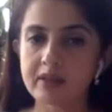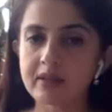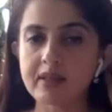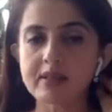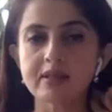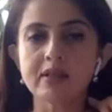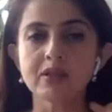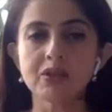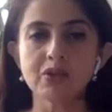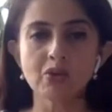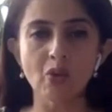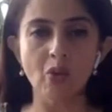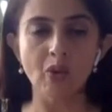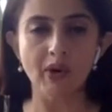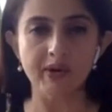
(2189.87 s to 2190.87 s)
There's a
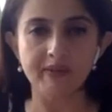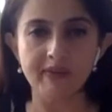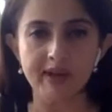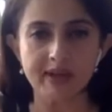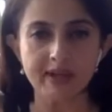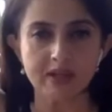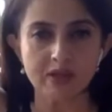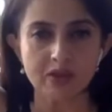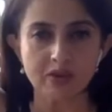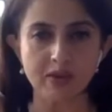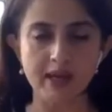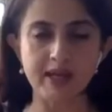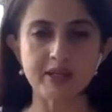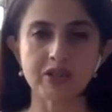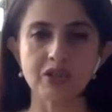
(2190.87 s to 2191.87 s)
doorway
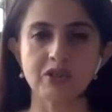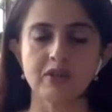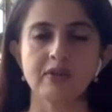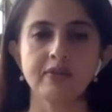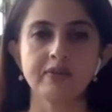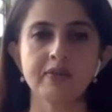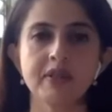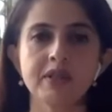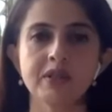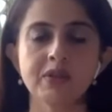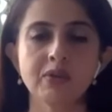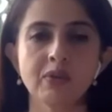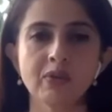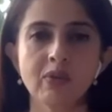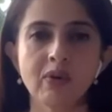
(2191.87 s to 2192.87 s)
stretch
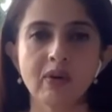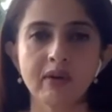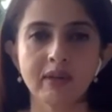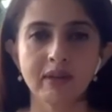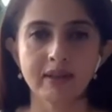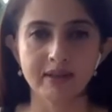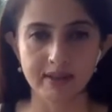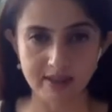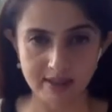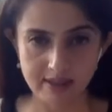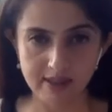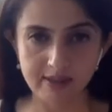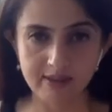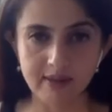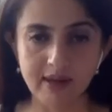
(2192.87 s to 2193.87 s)
video on our
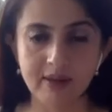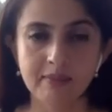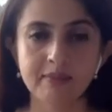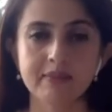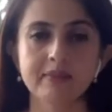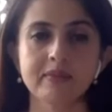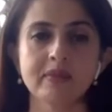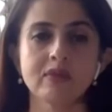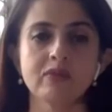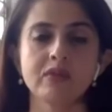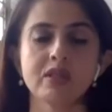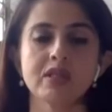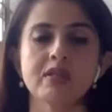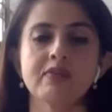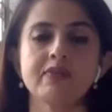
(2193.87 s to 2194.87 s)
Instagram,
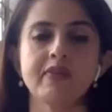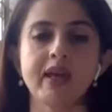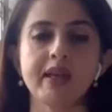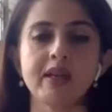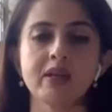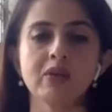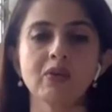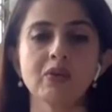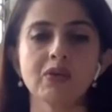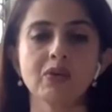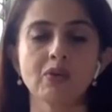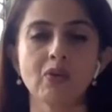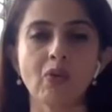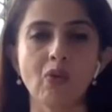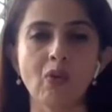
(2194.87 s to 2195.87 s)
which is very good
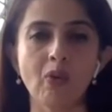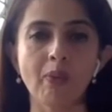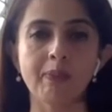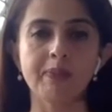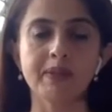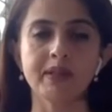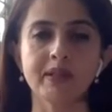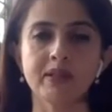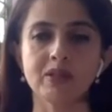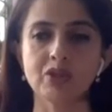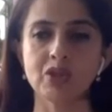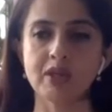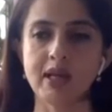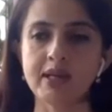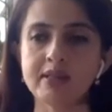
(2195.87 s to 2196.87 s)
to open the
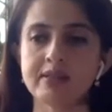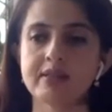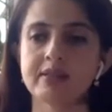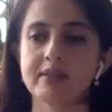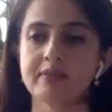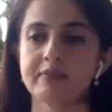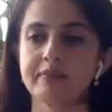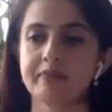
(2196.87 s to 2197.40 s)
chest.